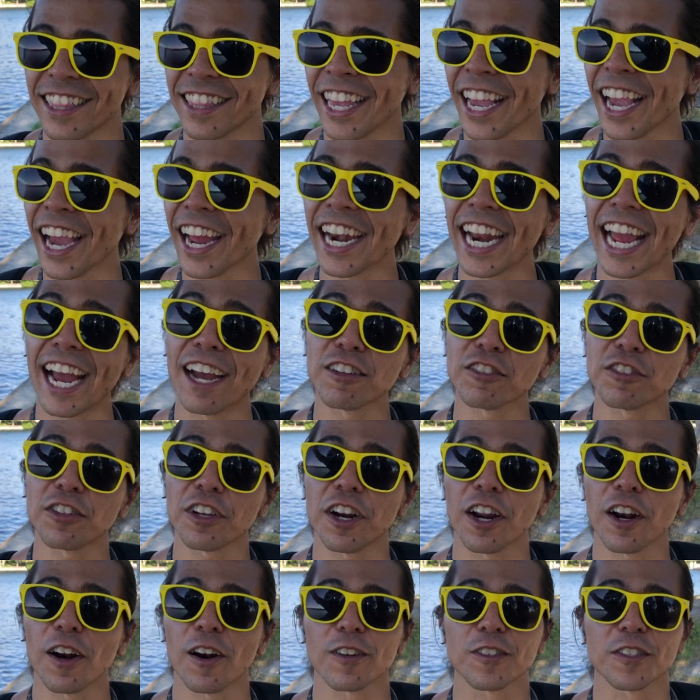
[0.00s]
They announced
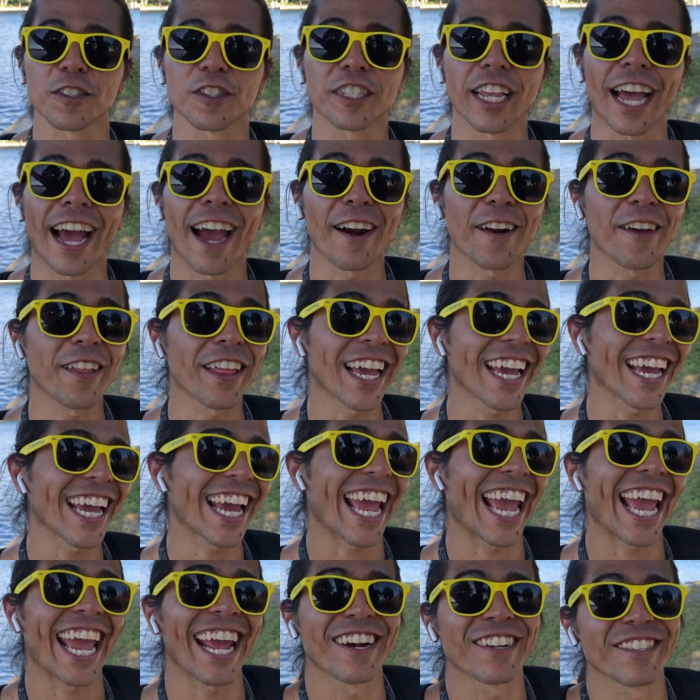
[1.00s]
it on
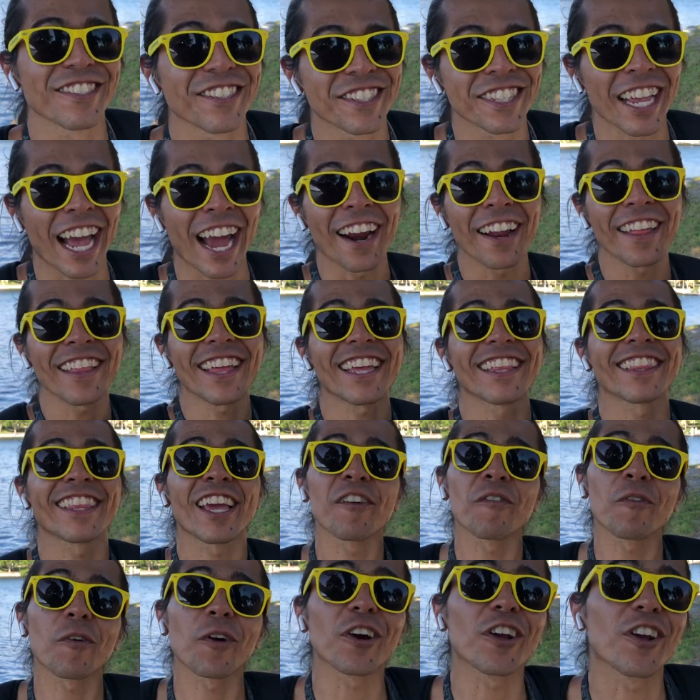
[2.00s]
Saturday and on Saturday
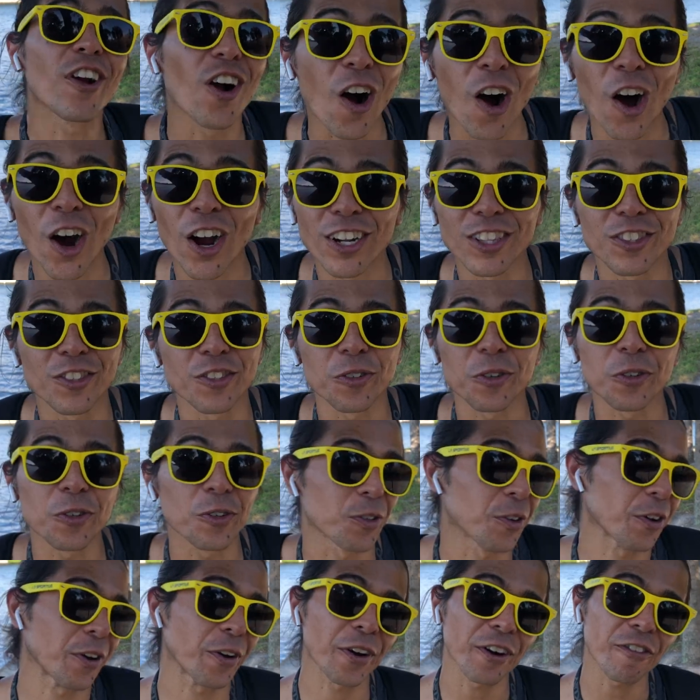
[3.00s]
they were gone,
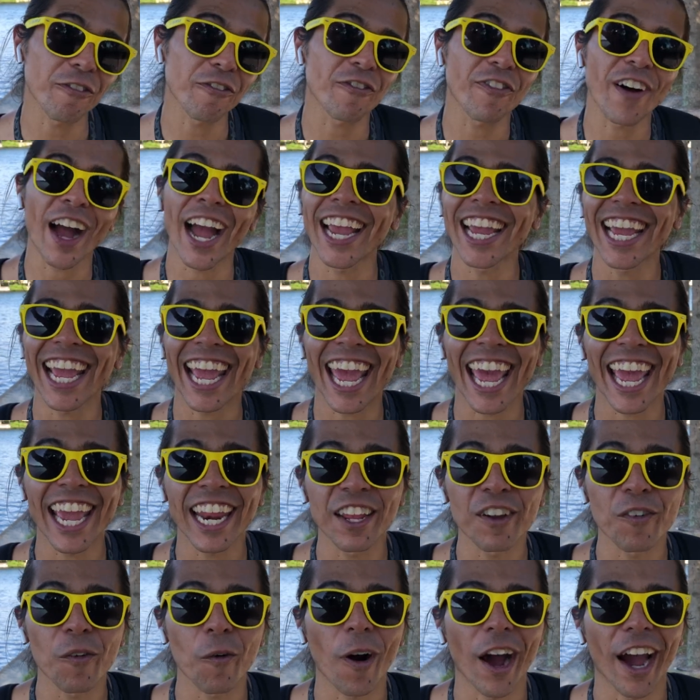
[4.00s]
dude. You couldn't find
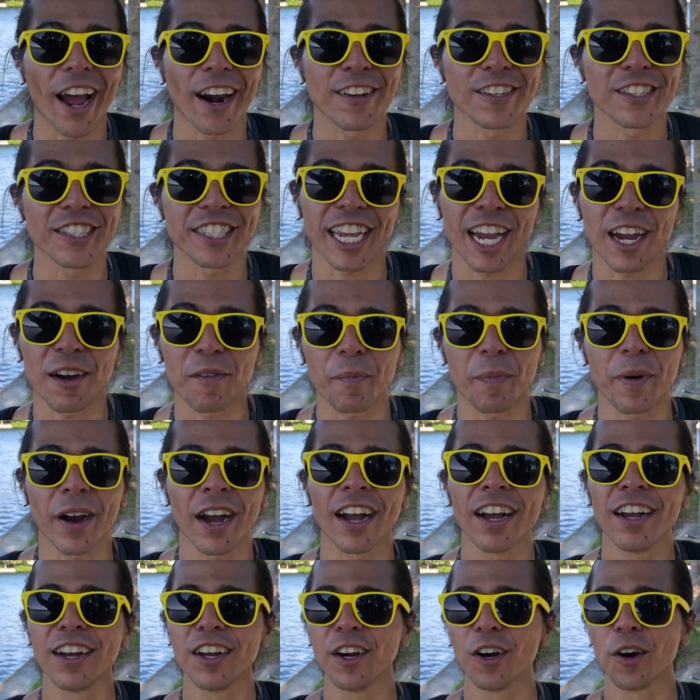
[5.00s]
anyone on
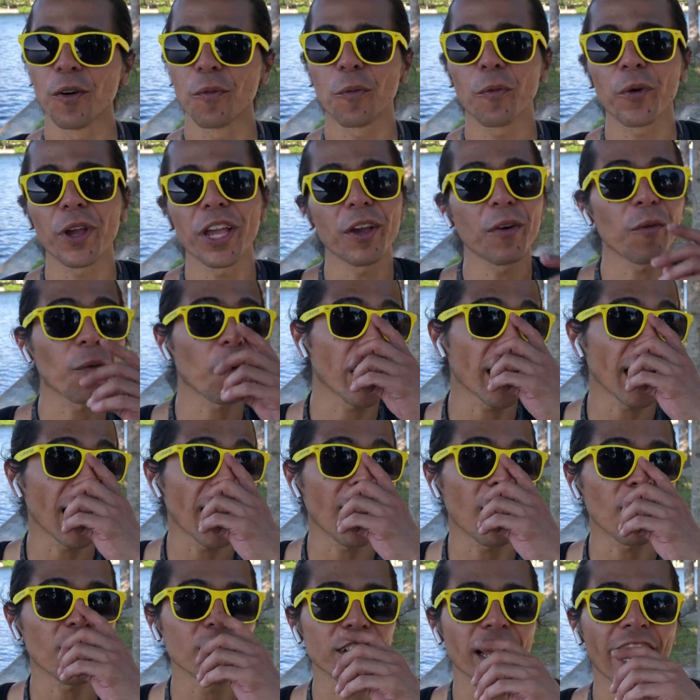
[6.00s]
Tampa. We went
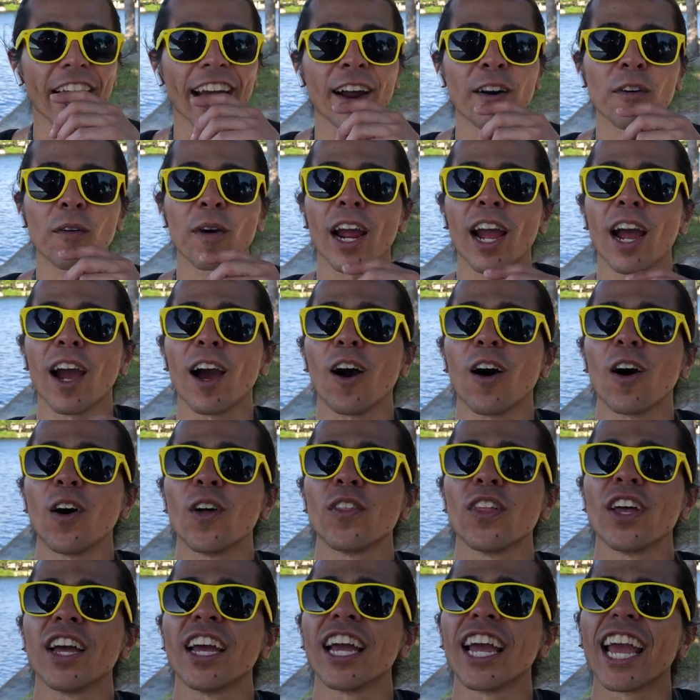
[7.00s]
out
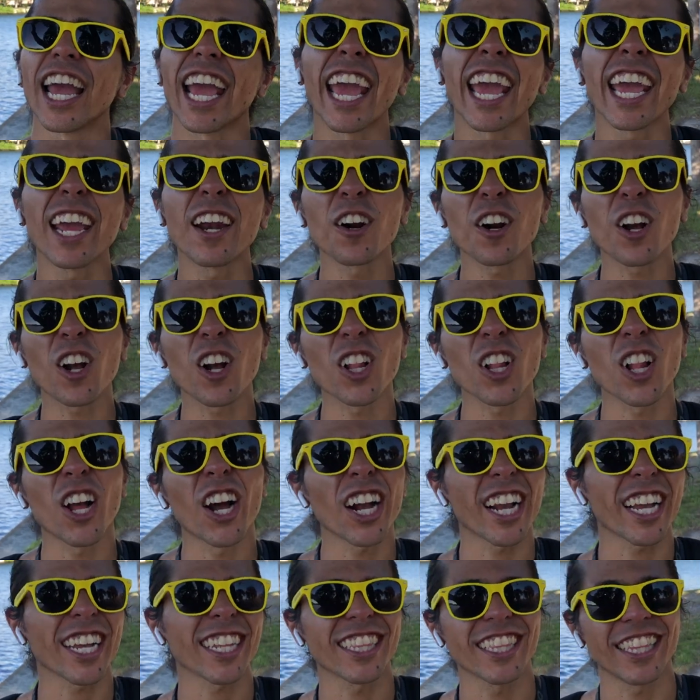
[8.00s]
around 8
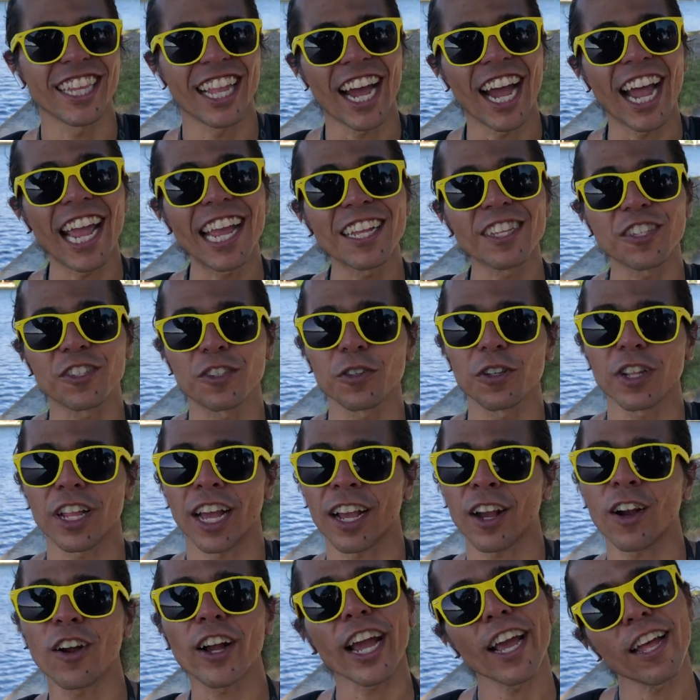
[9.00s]
o'clock at night to
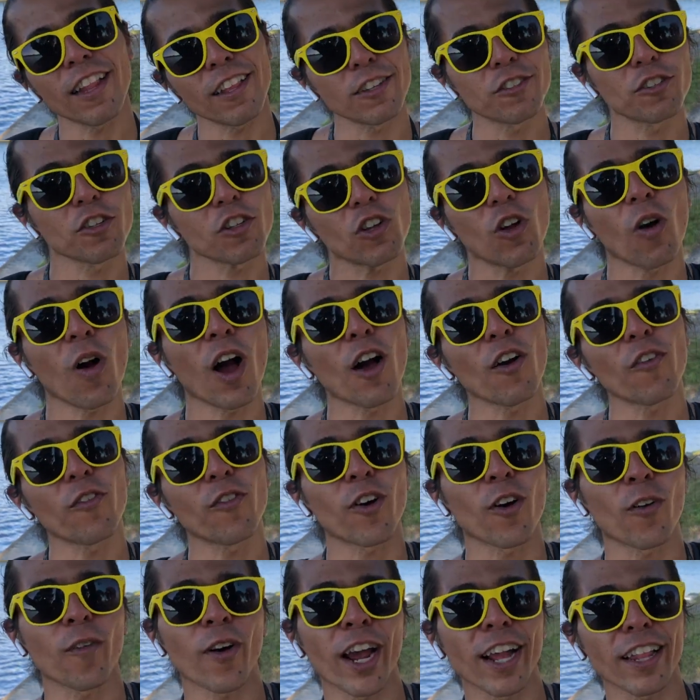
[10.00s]
like, okay, let's just go out
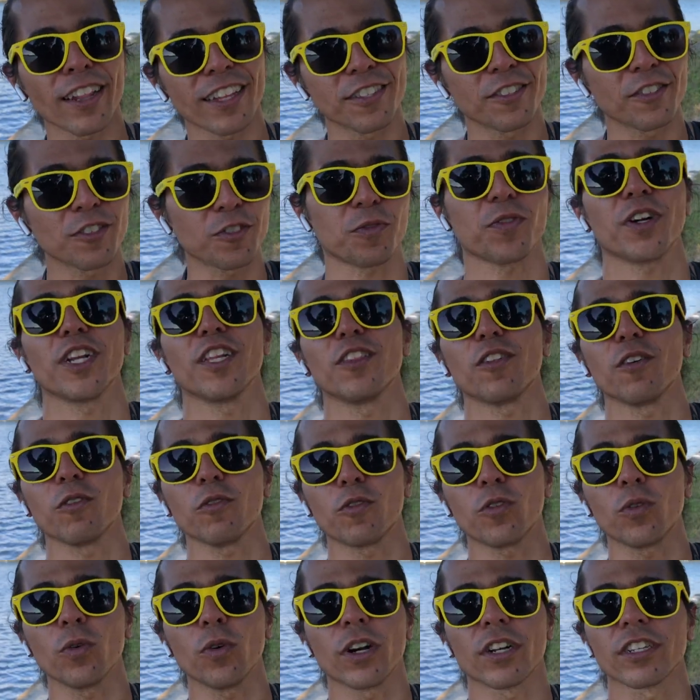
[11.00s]
for a ride, let's just rent
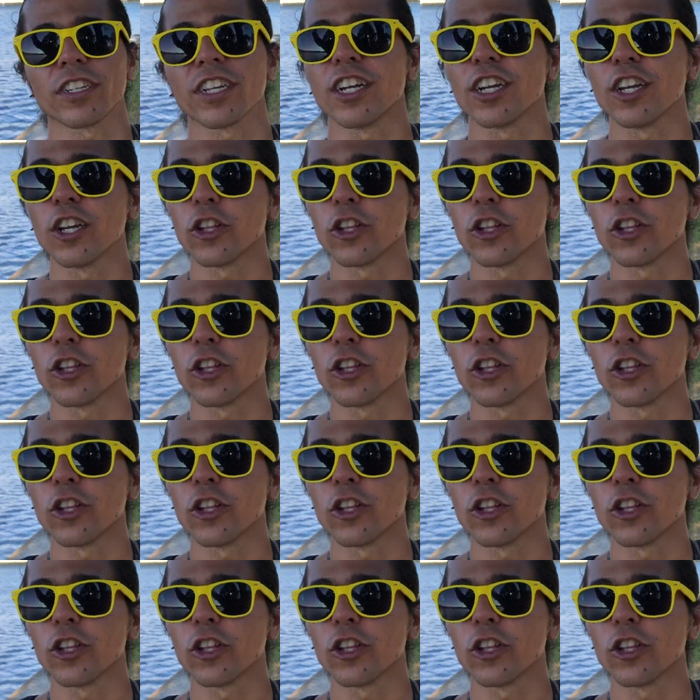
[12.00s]
those scooters.